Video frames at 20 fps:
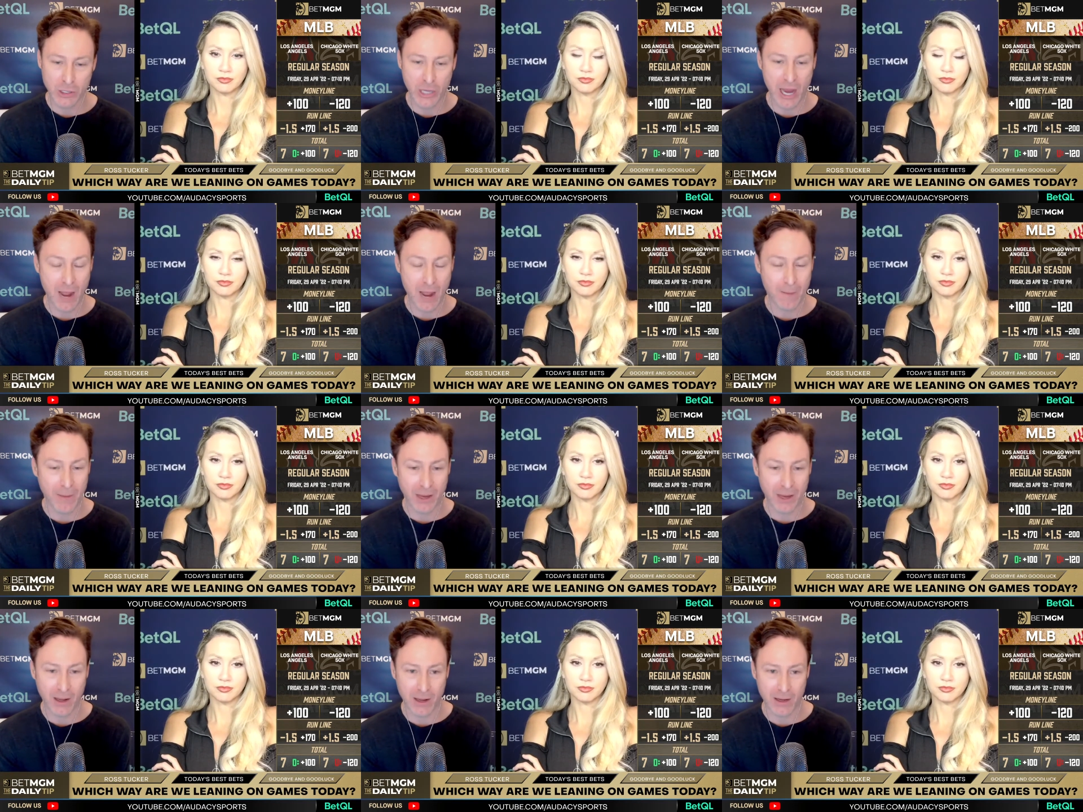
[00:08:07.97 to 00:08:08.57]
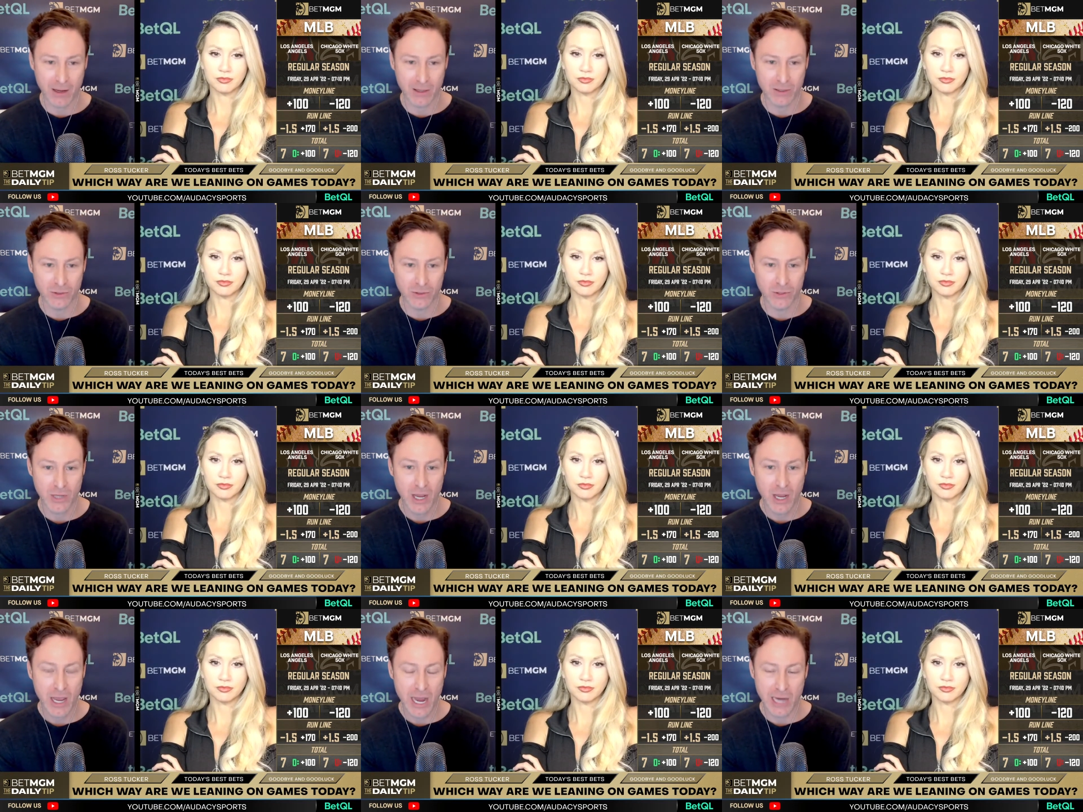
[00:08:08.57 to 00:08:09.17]
Speaker 1: count
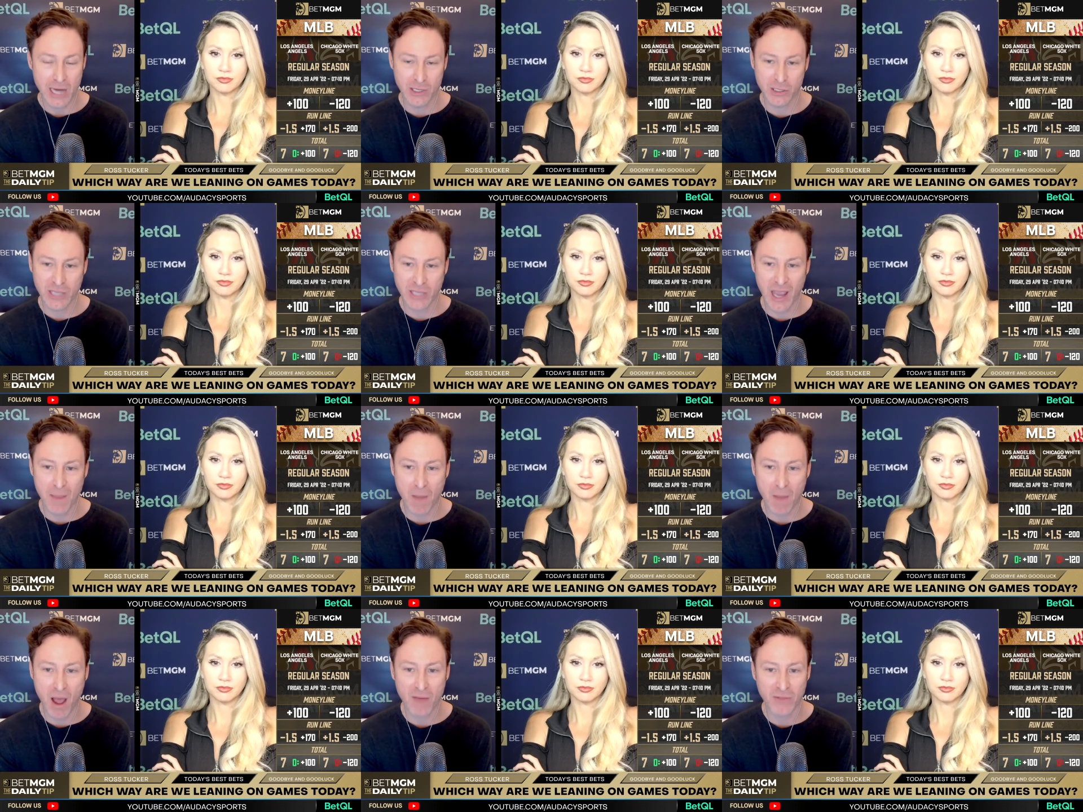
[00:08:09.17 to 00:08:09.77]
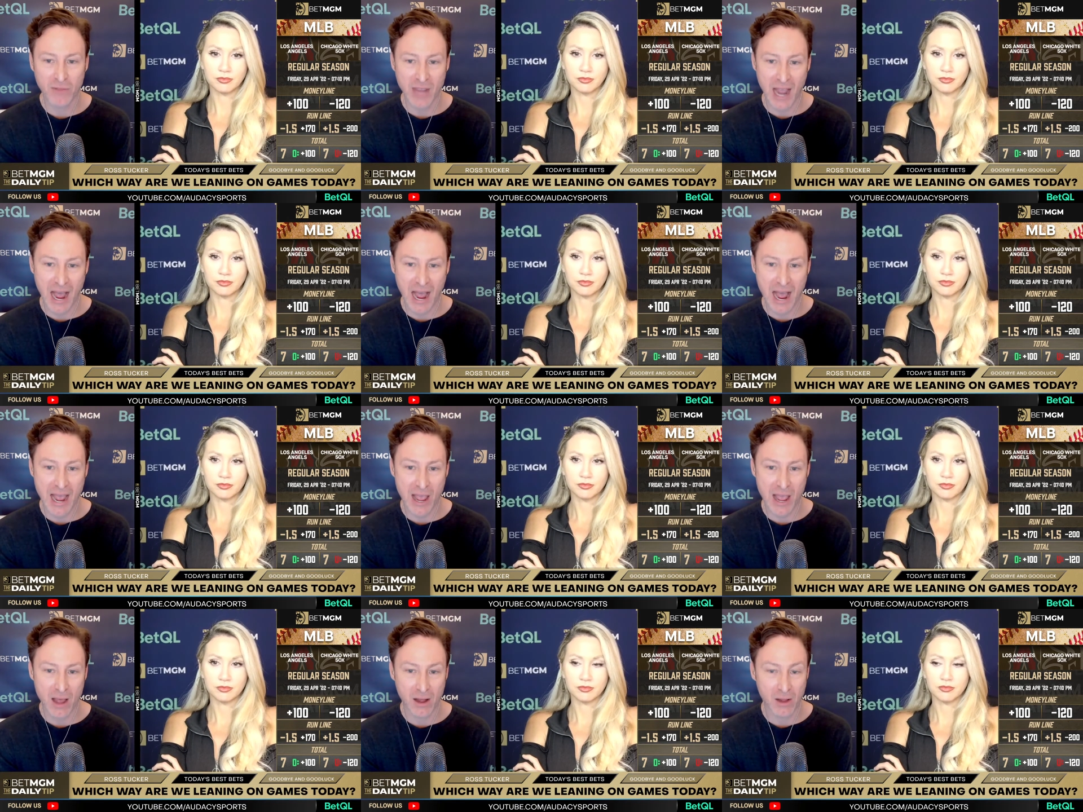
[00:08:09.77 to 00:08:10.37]
because he just came off the
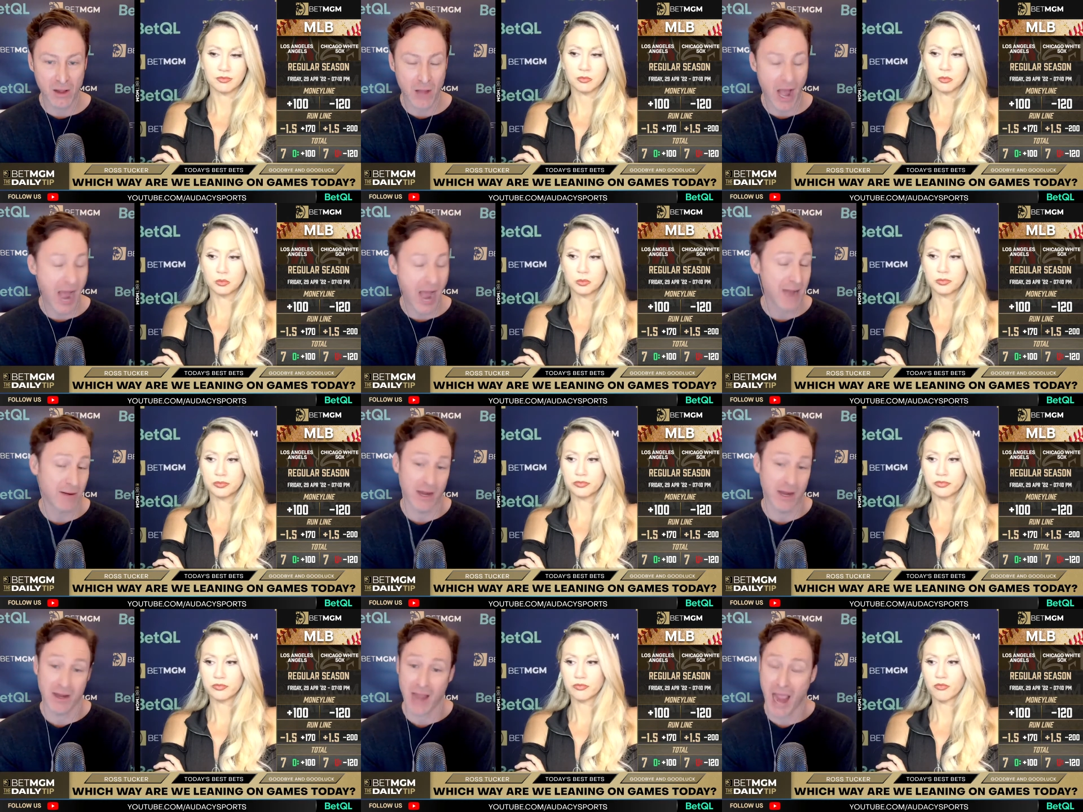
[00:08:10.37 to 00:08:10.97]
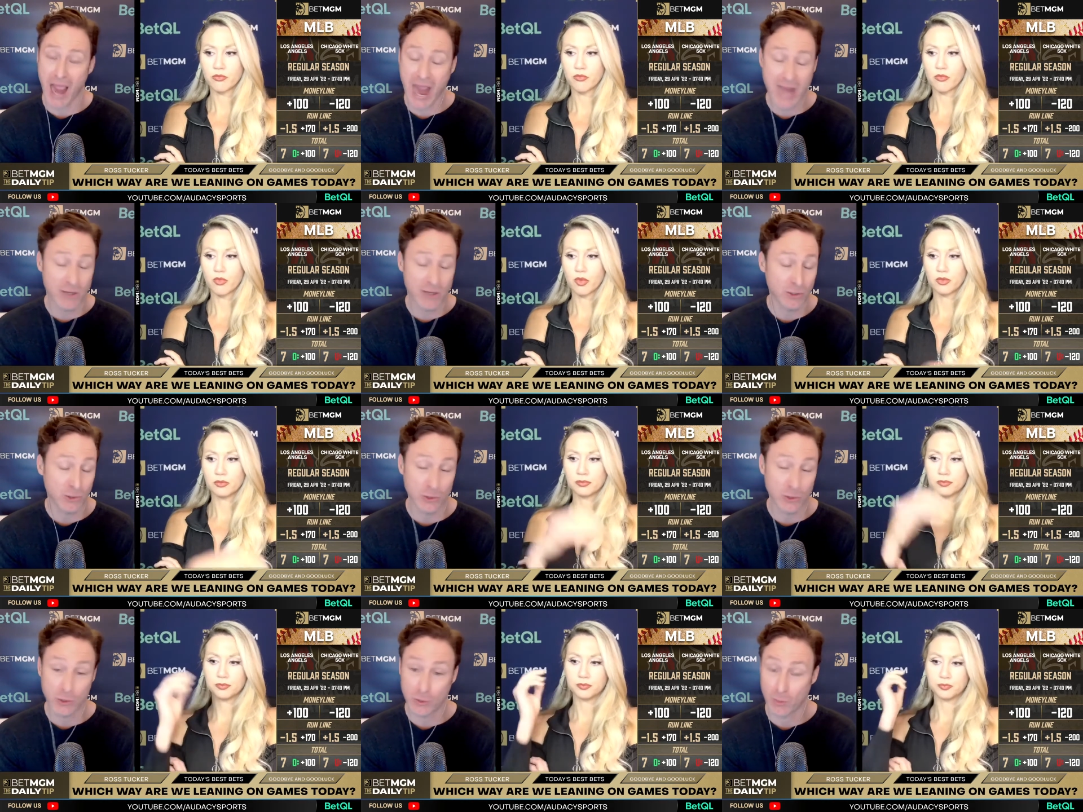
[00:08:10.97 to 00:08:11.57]
IL. I
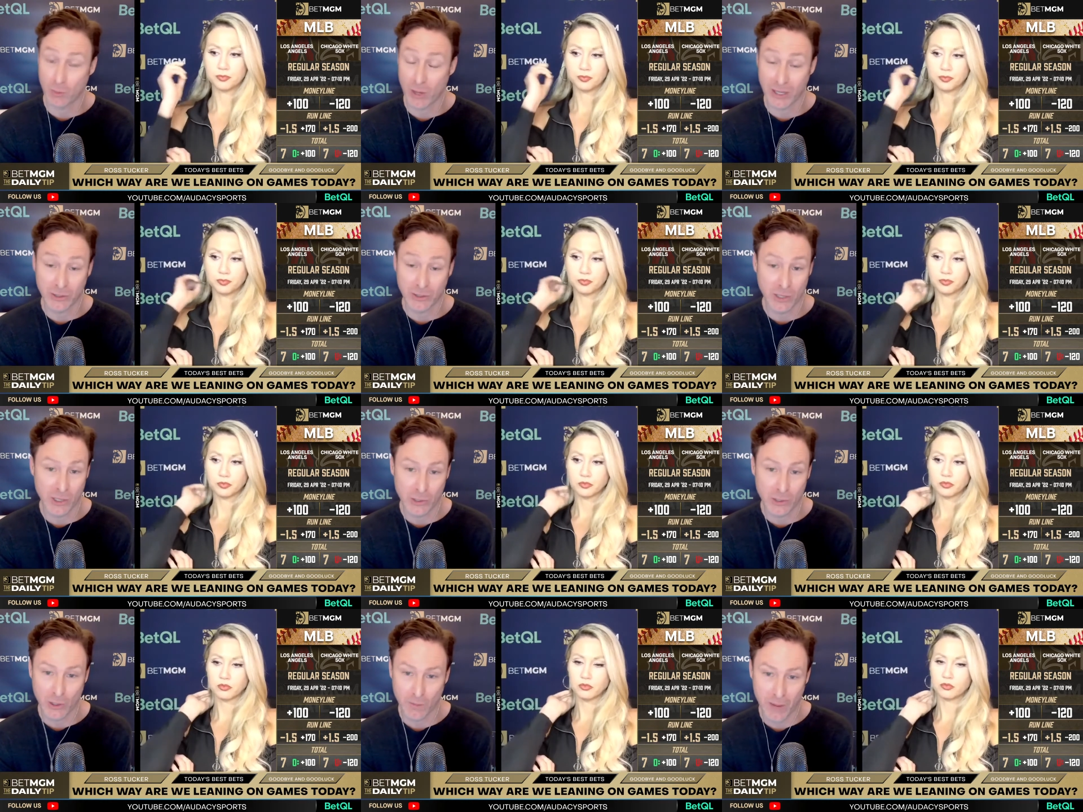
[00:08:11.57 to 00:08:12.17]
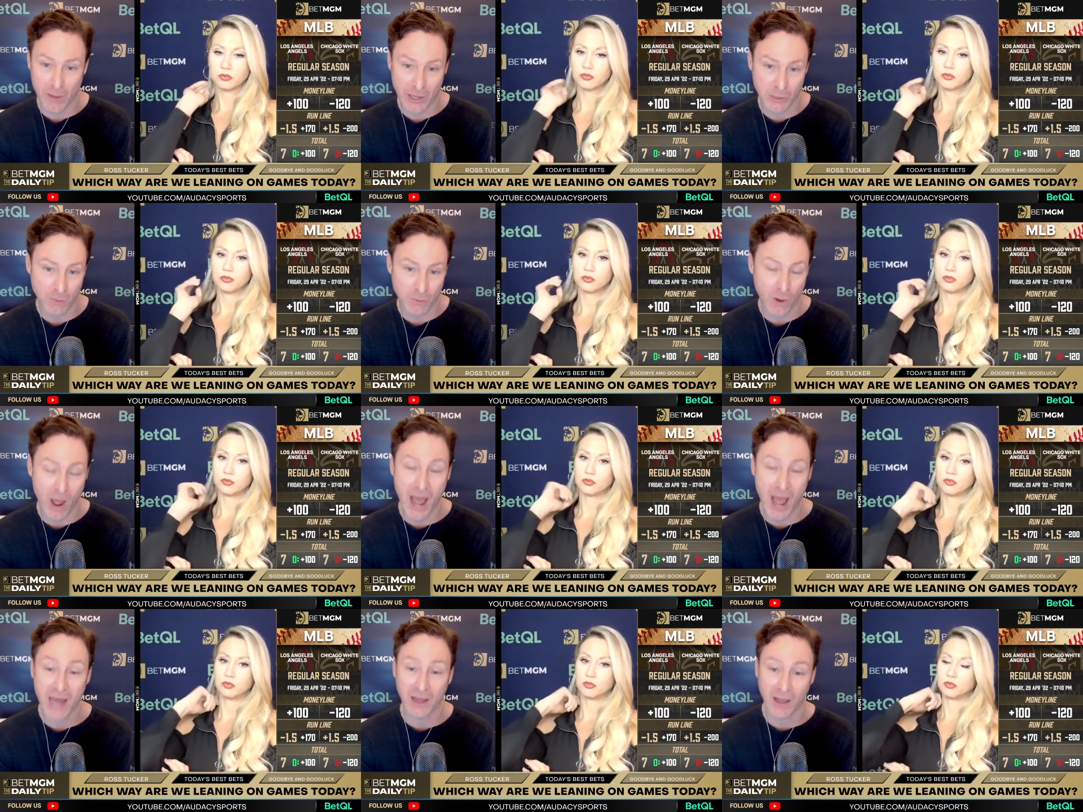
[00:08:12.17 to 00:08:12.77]
Angels are just playing such good
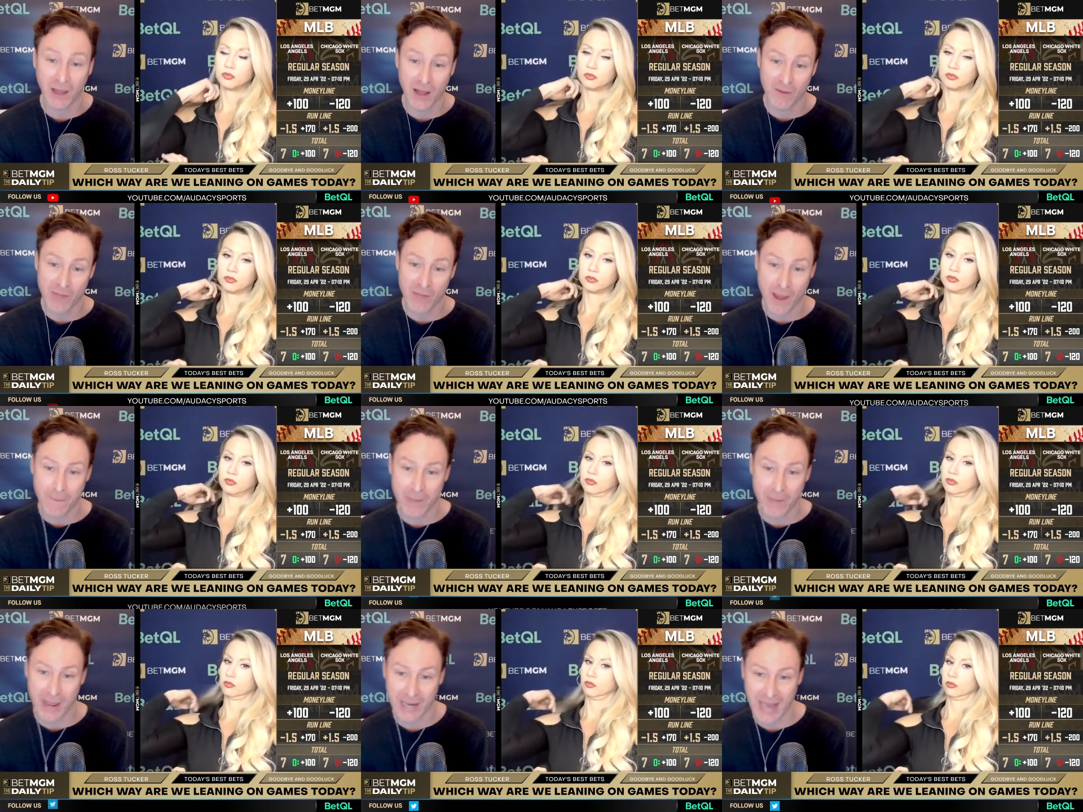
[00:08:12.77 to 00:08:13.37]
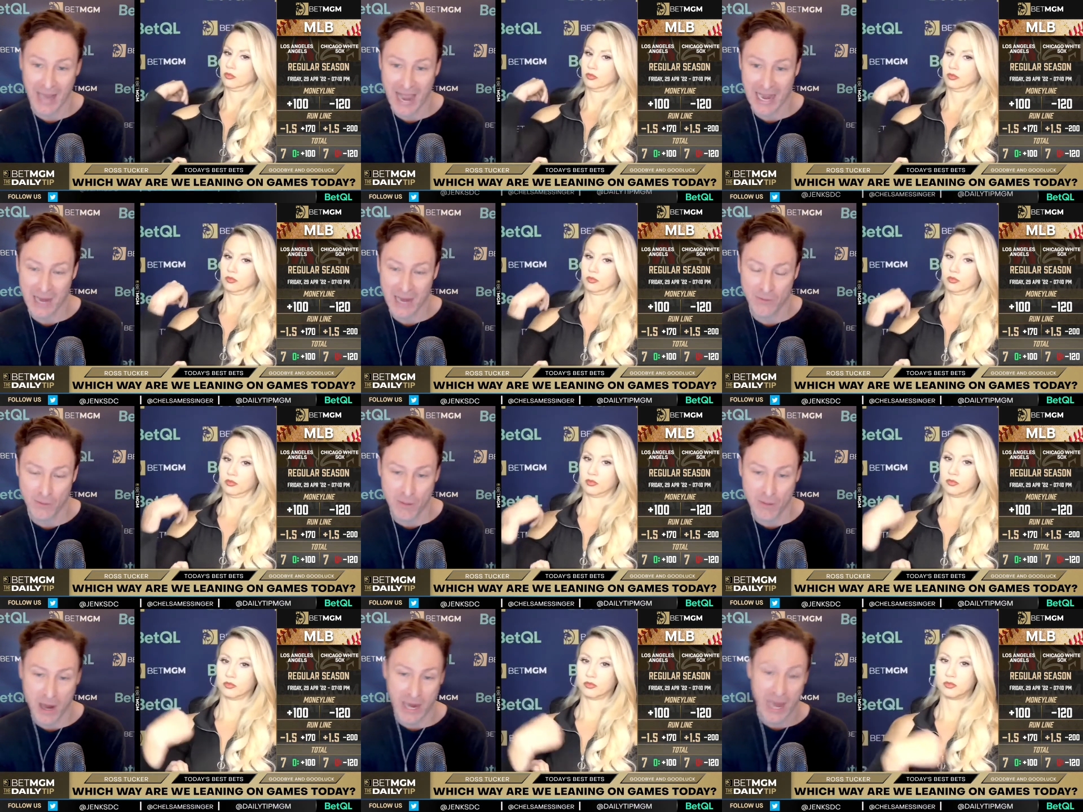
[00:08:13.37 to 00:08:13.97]
baseball. I love that pick at
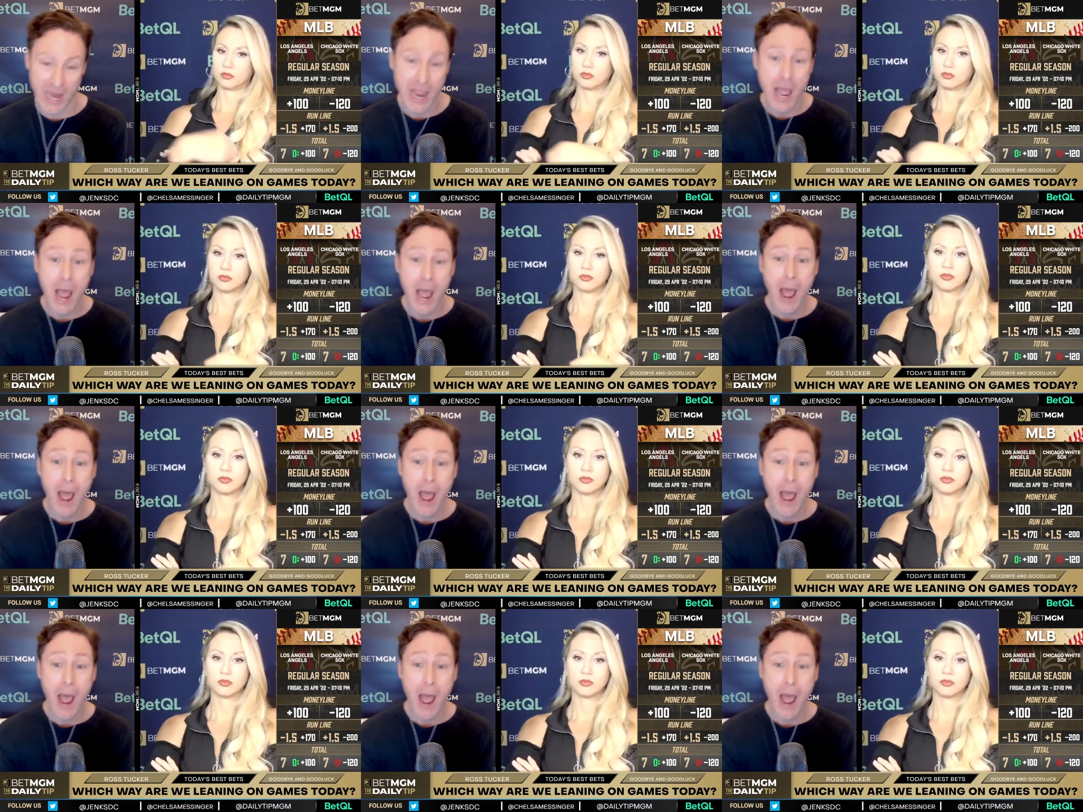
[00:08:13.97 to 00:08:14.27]
even money.